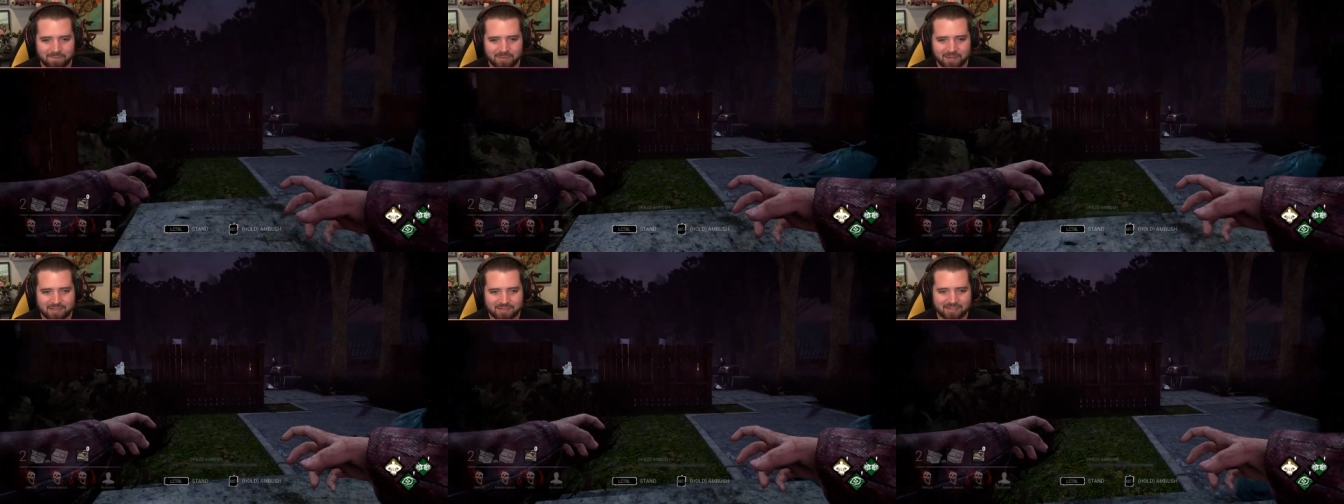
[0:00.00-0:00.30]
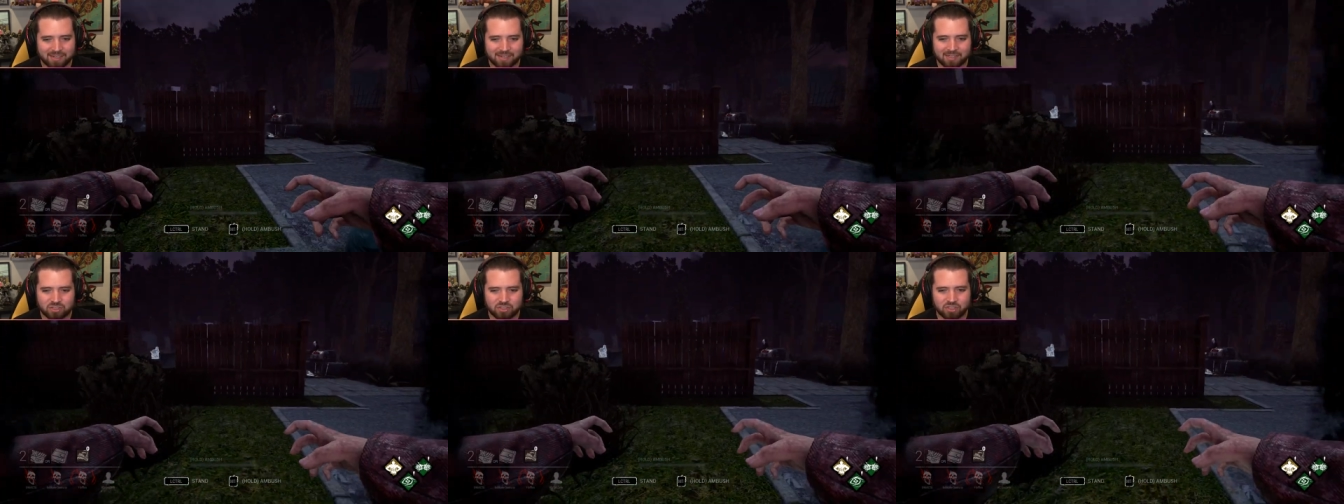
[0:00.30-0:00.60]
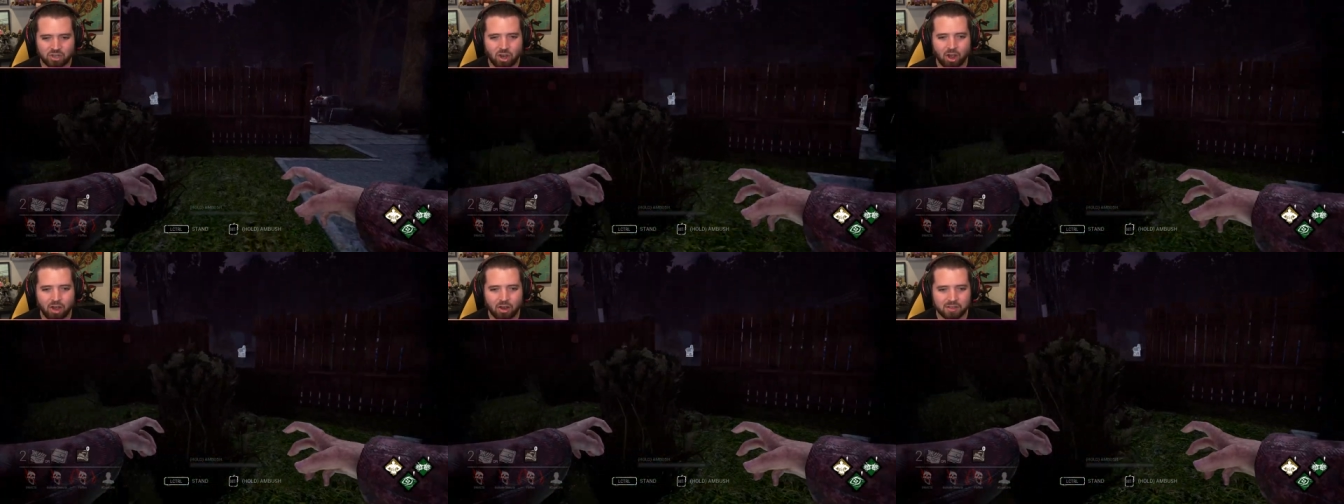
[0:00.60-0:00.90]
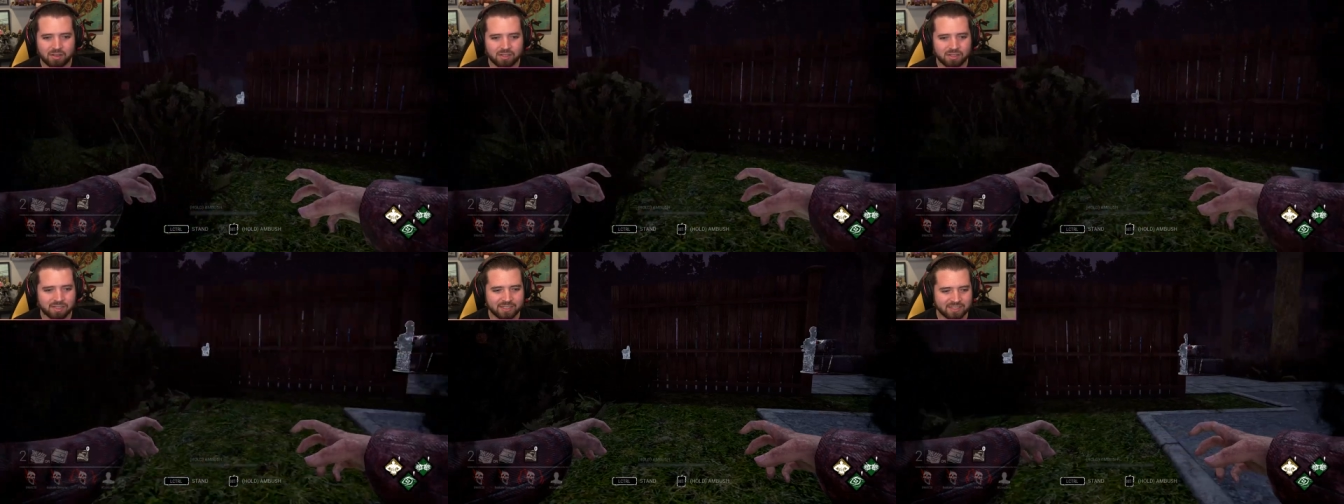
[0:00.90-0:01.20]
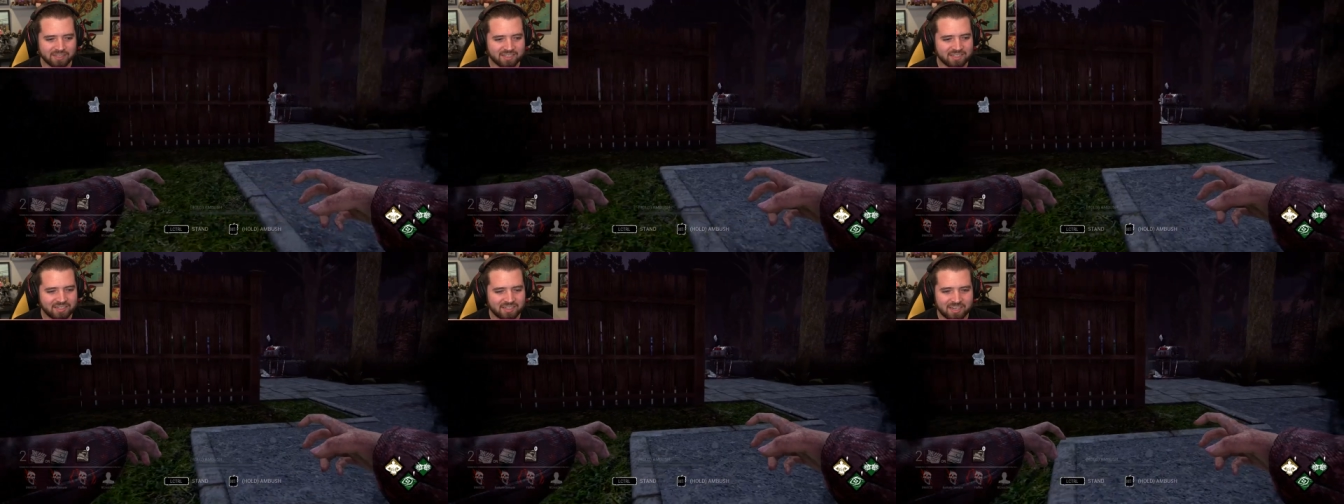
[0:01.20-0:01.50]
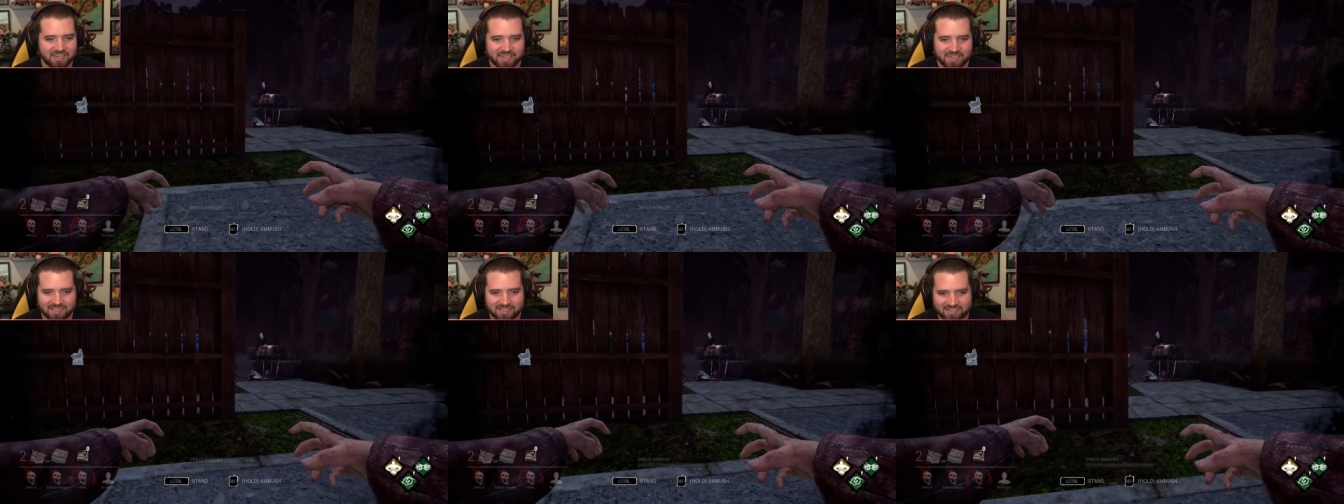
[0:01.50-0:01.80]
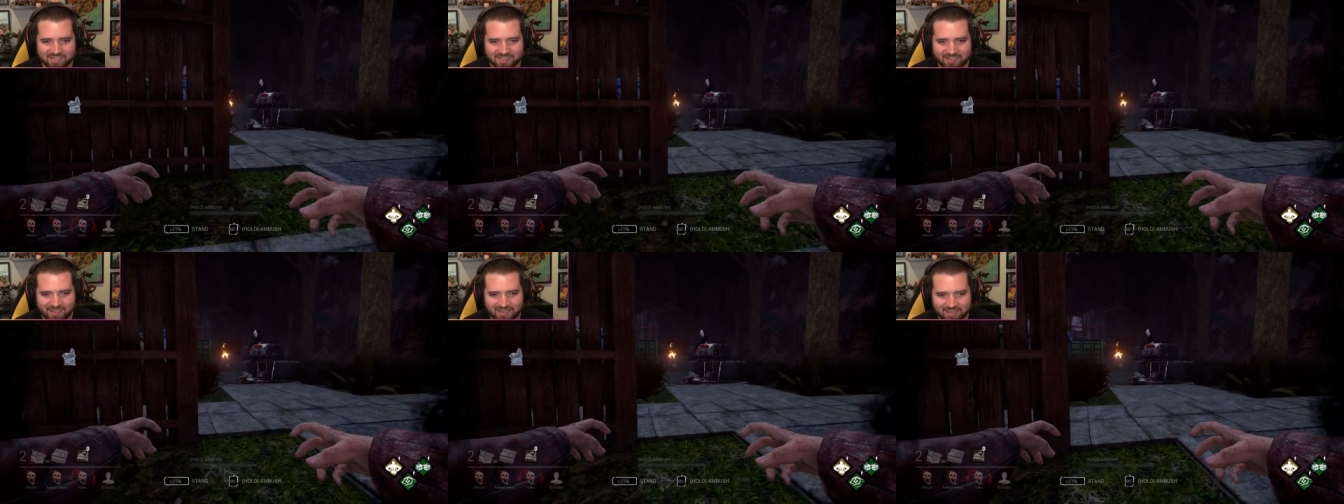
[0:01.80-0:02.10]
It's like toggling
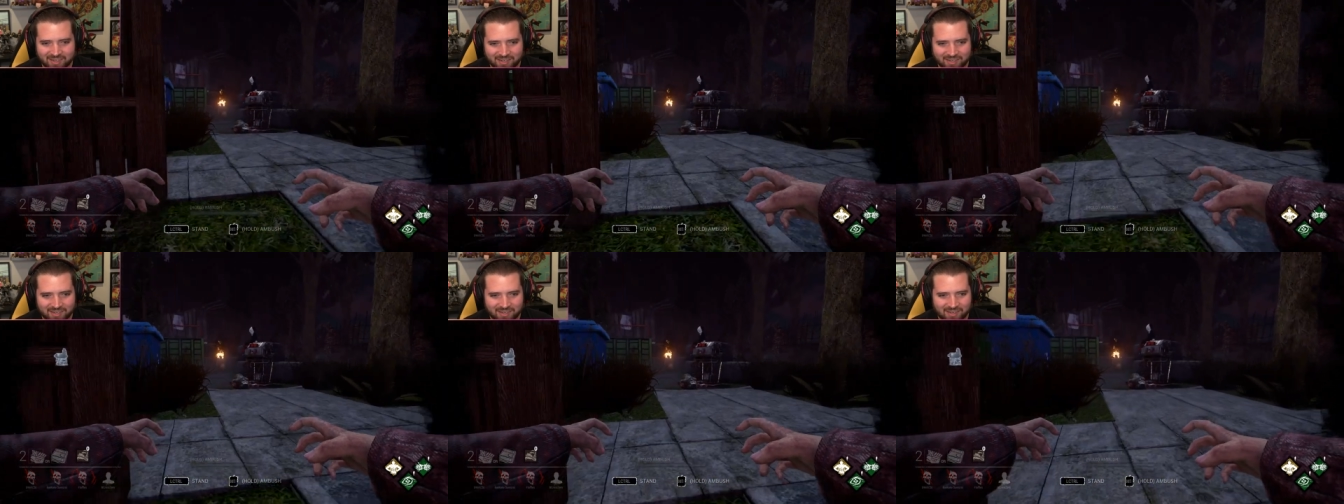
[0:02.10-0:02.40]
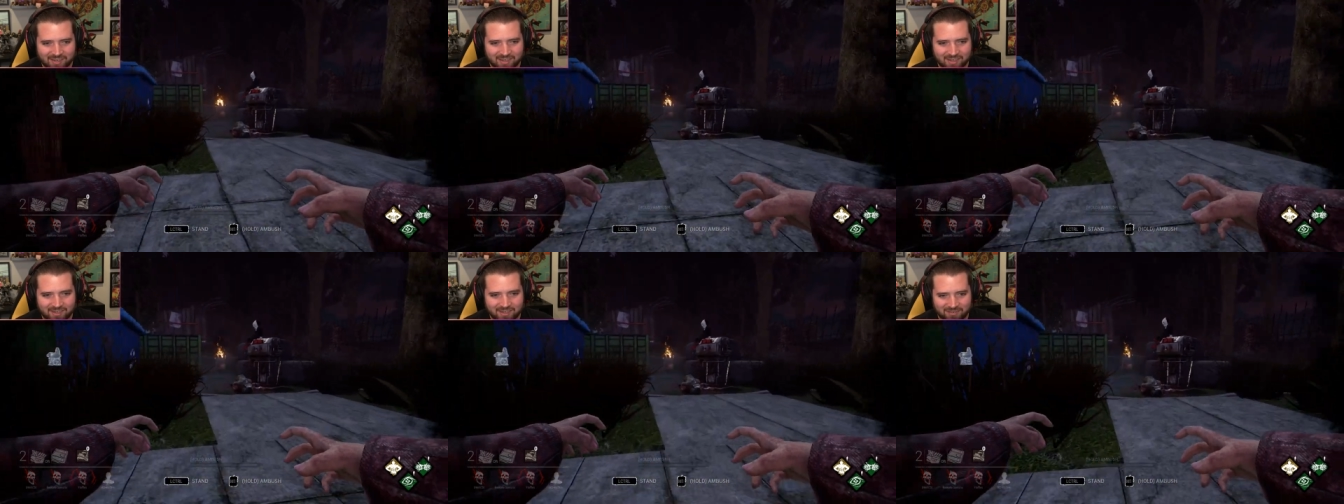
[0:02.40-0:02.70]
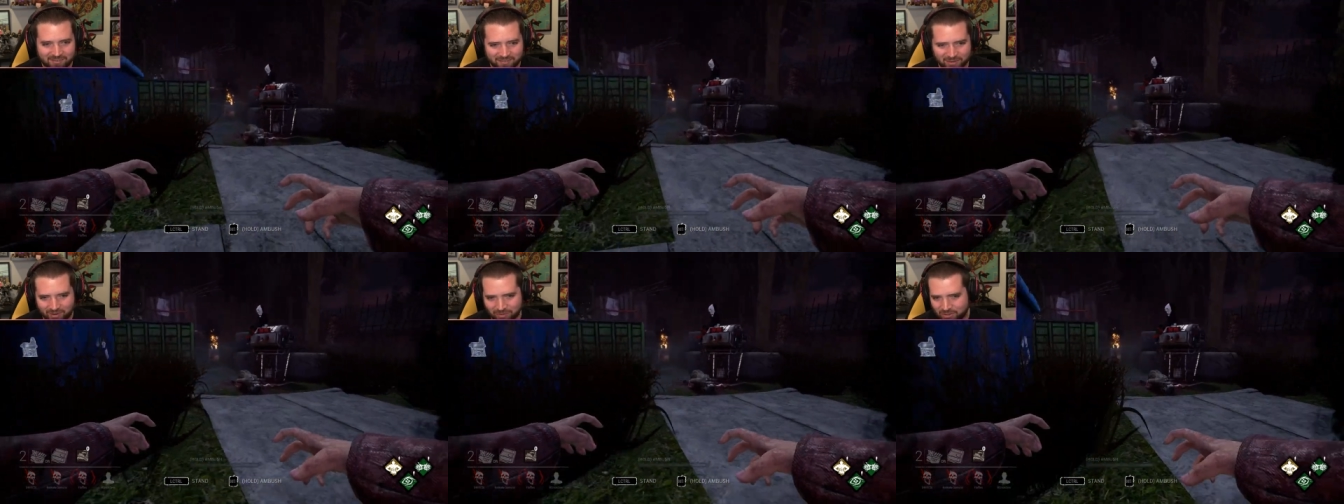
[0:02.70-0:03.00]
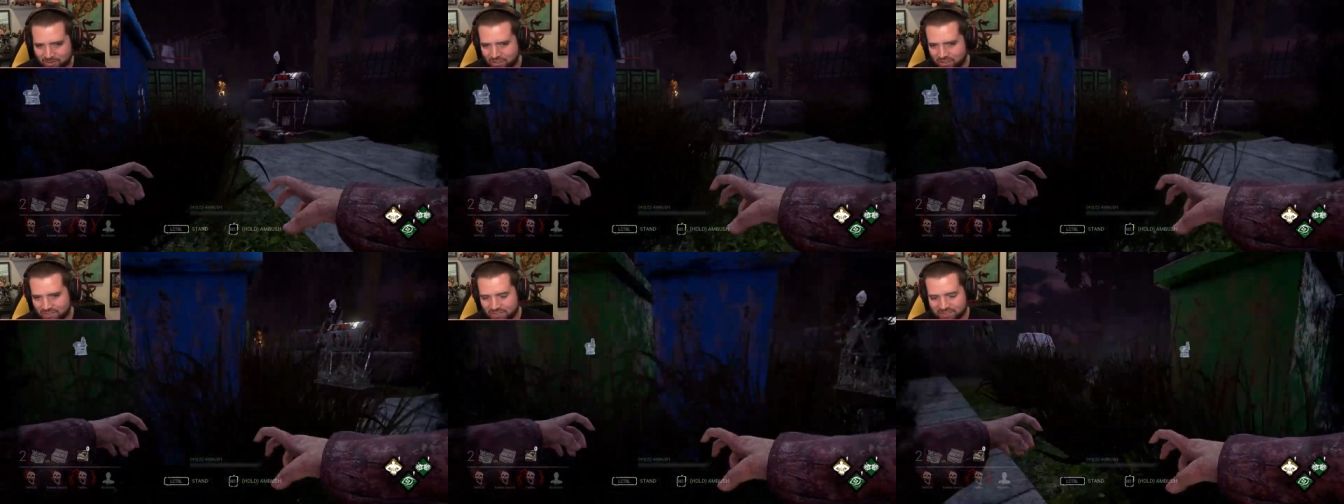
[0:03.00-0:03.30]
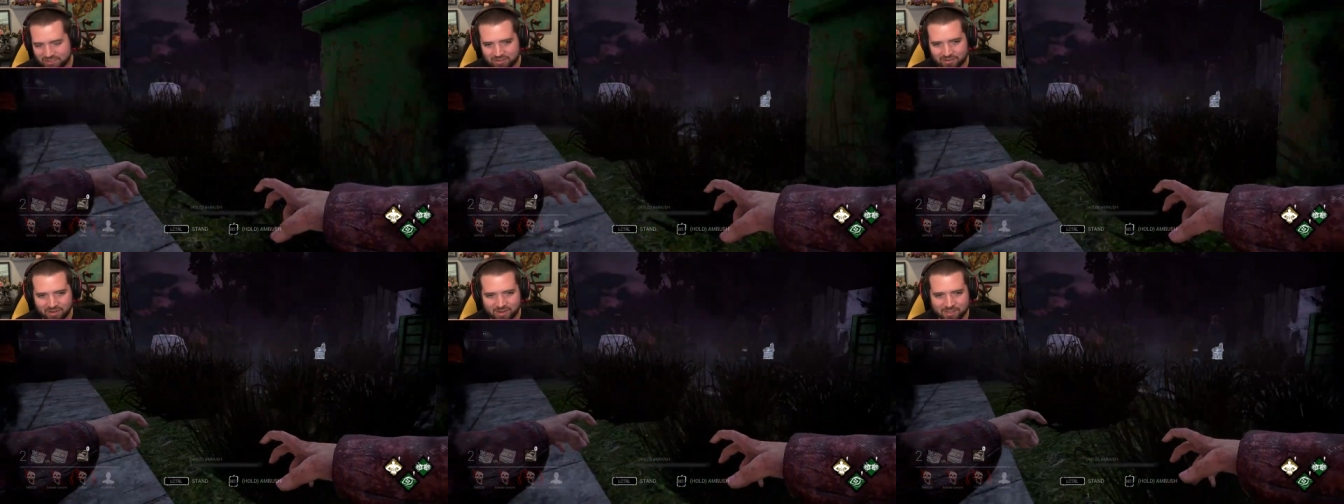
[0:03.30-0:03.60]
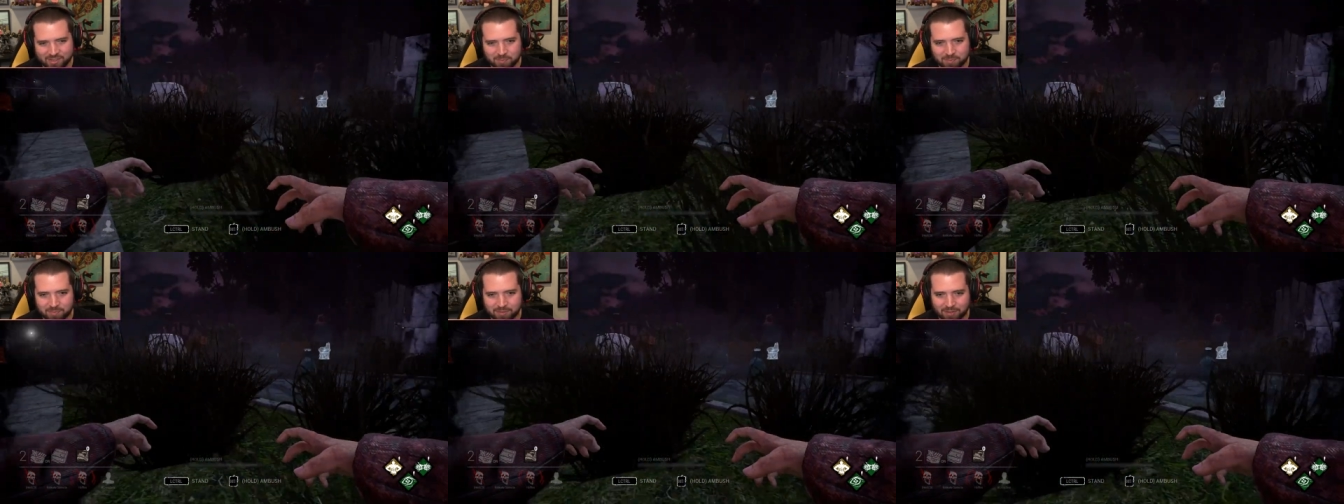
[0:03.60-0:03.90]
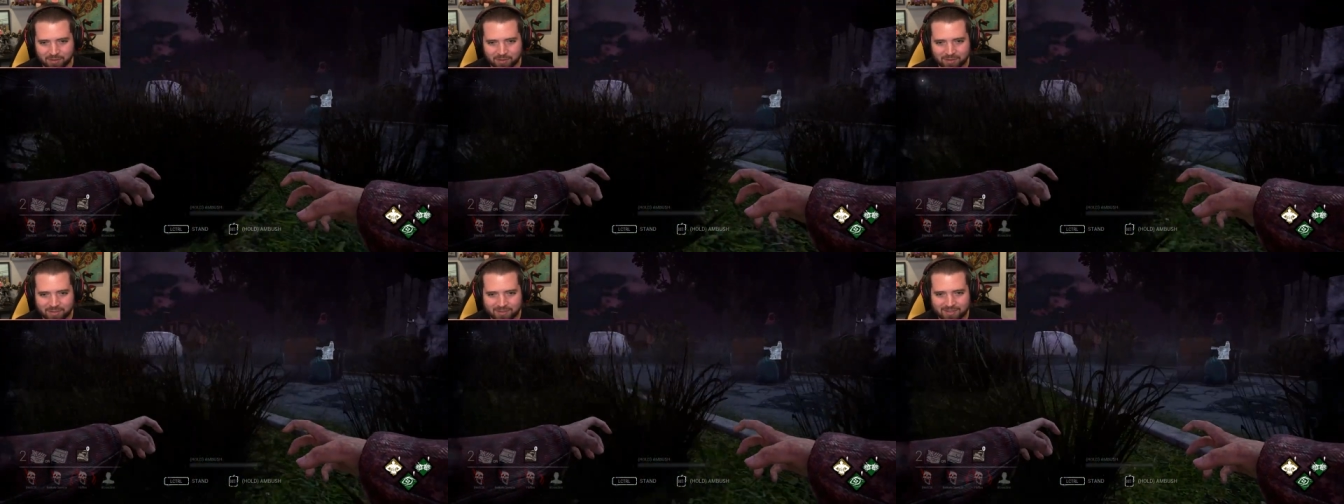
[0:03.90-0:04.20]
Insidious. Oh, Jesus Christ,
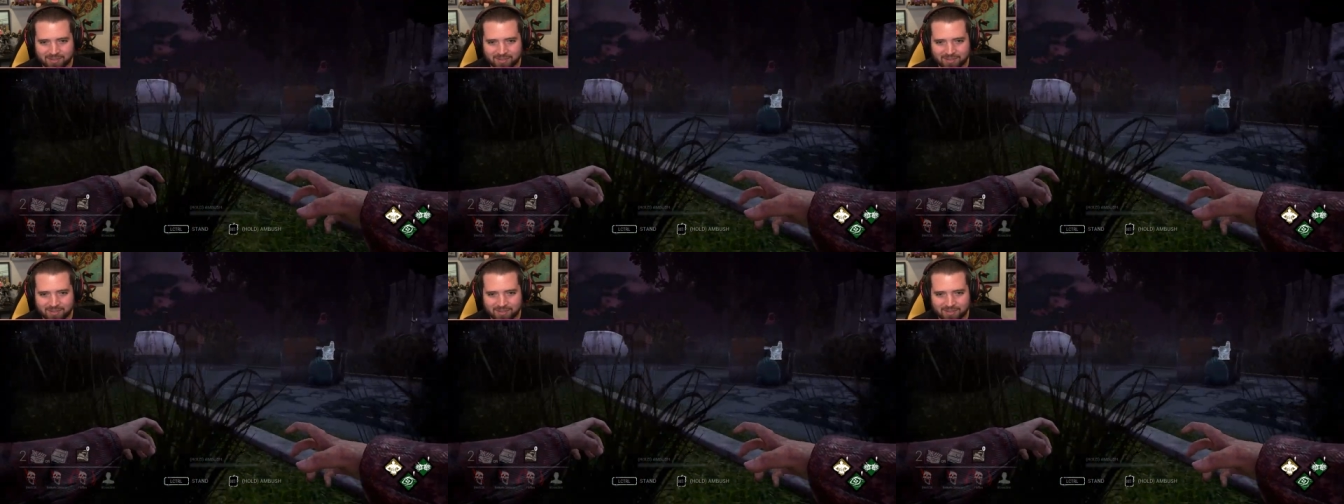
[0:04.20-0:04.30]
Bill.